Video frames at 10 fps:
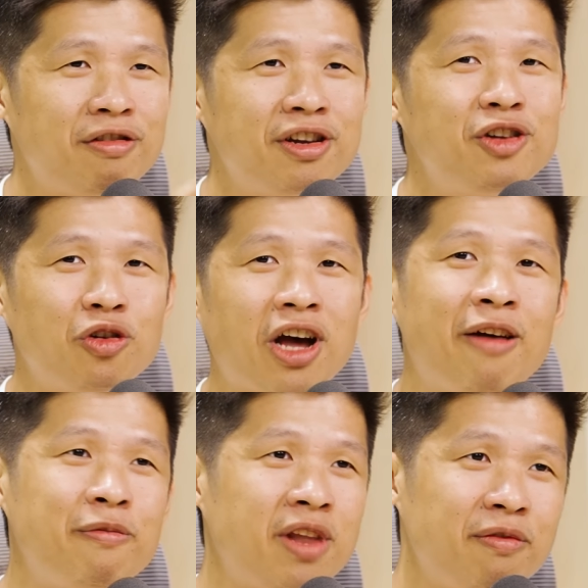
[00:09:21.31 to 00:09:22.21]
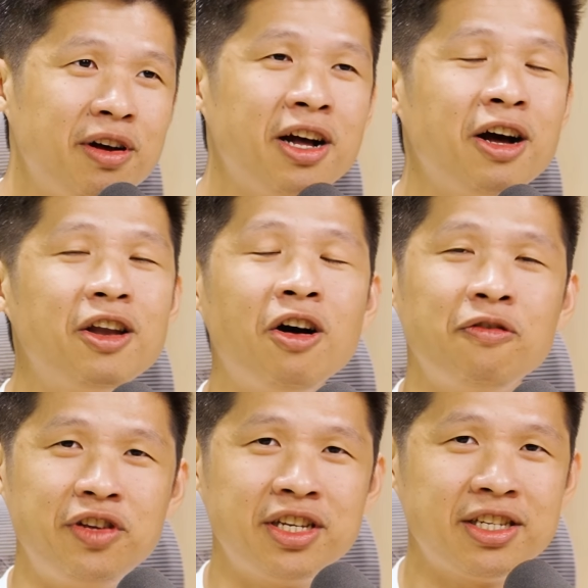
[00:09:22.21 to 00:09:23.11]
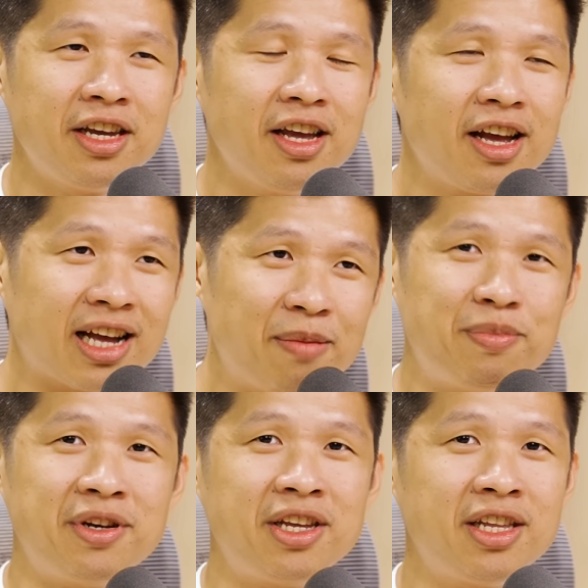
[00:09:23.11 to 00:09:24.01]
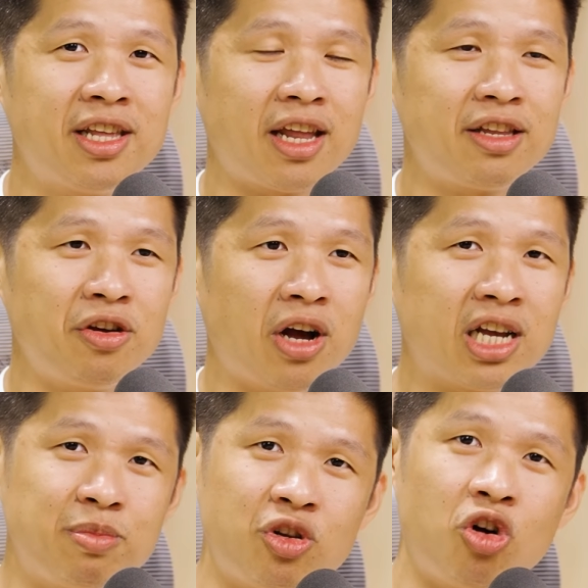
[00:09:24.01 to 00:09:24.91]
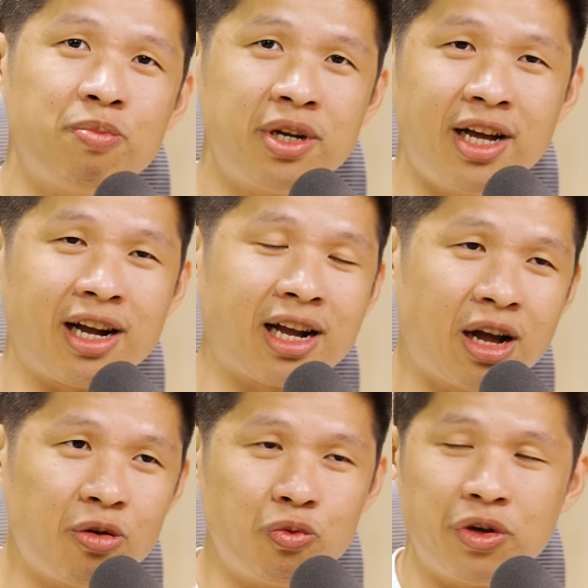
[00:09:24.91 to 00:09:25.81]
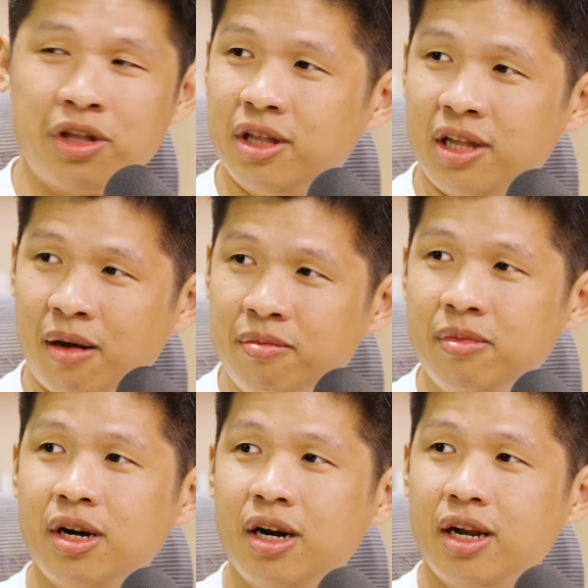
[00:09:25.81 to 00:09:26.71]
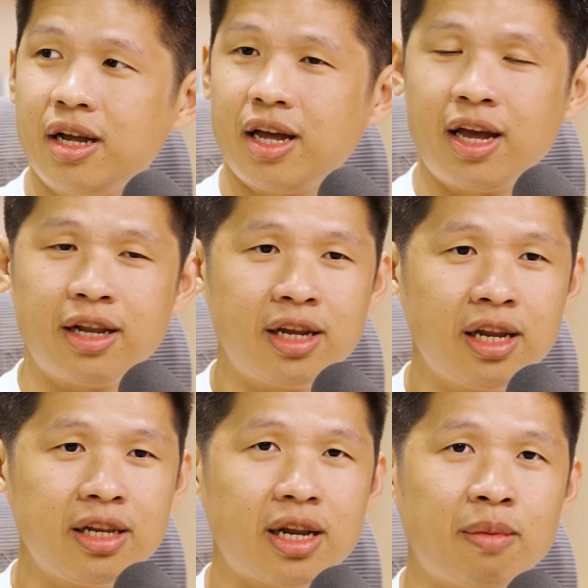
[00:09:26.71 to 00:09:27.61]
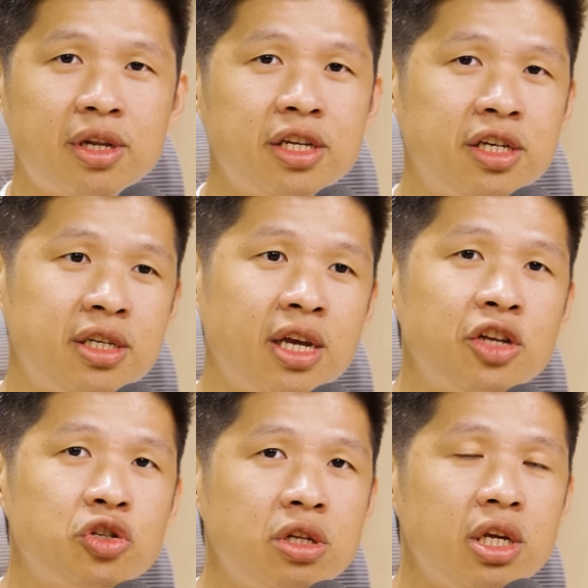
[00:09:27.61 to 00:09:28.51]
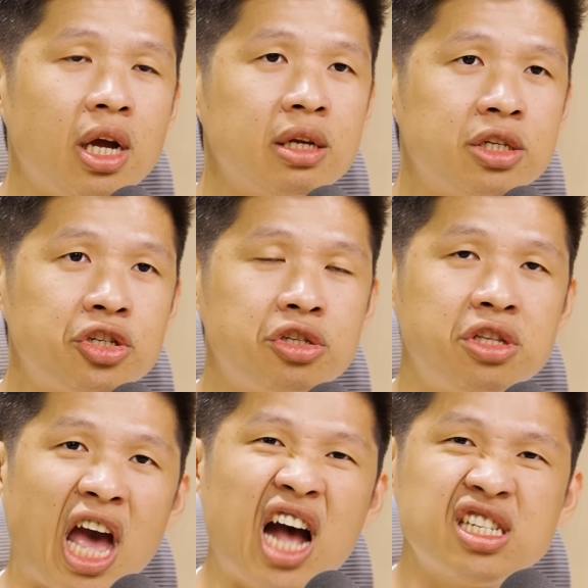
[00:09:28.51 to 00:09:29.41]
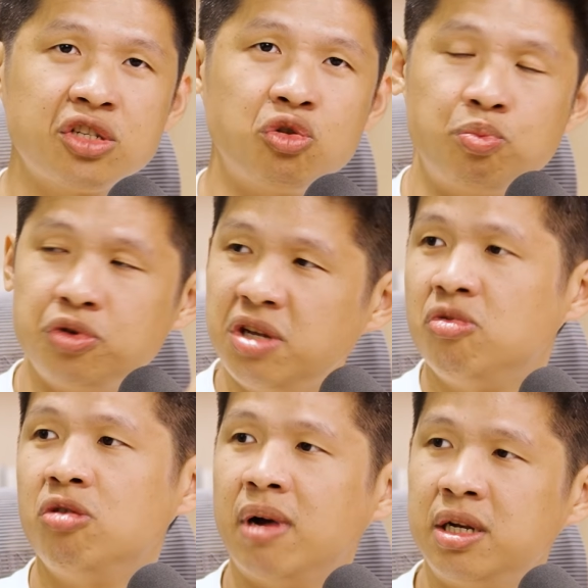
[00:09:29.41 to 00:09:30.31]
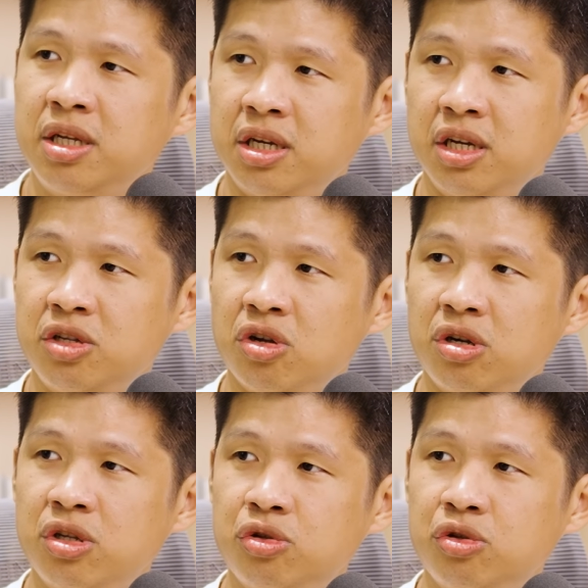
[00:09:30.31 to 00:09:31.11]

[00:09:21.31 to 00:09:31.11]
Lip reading: really don't know. I've never heard of this company that your husband opened the account with them. And then after that she said, actually they asked us to put in more money in order